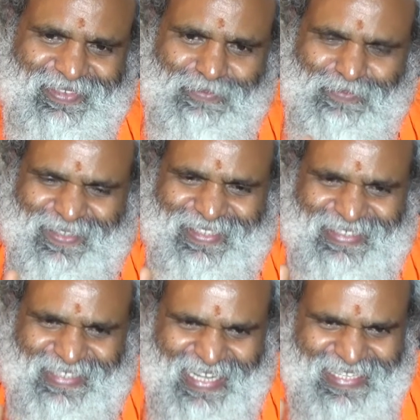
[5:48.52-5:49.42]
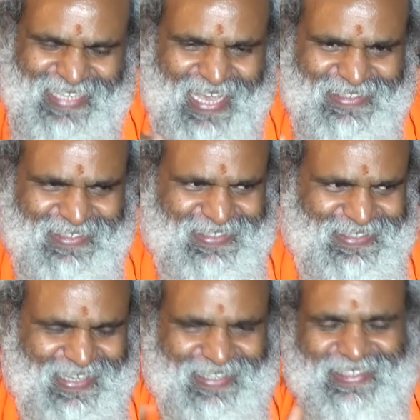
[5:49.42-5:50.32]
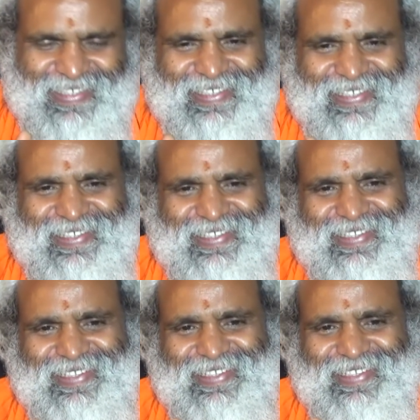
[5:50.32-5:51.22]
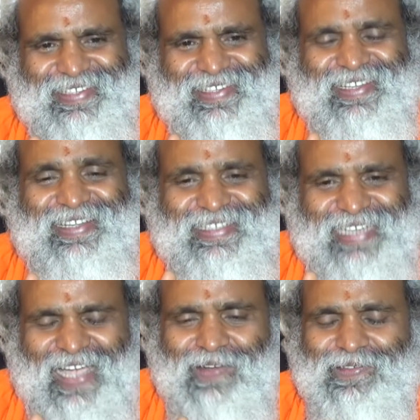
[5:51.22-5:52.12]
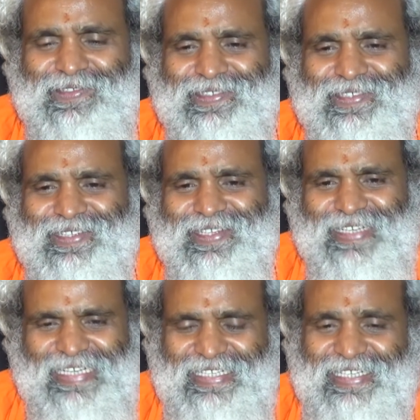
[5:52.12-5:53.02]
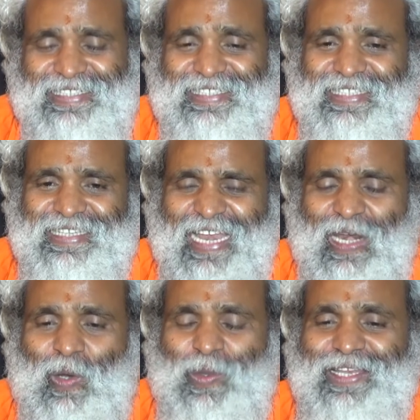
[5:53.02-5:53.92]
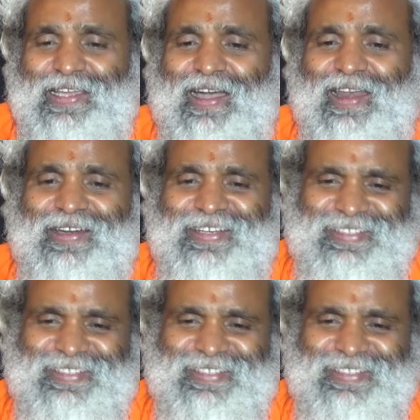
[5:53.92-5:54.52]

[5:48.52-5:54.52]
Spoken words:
for the transaction sake, now it is yellow in color.